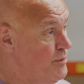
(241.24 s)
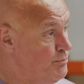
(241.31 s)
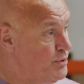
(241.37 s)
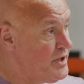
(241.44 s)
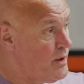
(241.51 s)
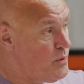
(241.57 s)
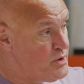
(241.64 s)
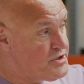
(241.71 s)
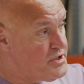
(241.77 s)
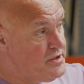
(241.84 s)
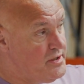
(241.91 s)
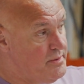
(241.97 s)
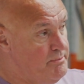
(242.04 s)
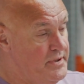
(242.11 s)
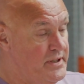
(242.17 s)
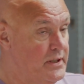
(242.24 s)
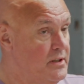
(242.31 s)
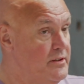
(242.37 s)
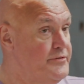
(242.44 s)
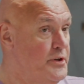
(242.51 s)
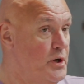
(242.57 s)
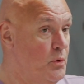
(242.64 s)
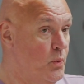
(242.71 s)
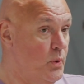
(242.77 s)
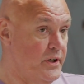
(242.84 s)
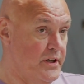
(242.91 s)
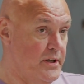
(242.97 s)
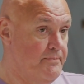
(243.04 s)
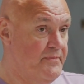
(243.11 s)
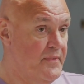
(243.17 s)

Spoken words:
But I was in the middle of nowhere.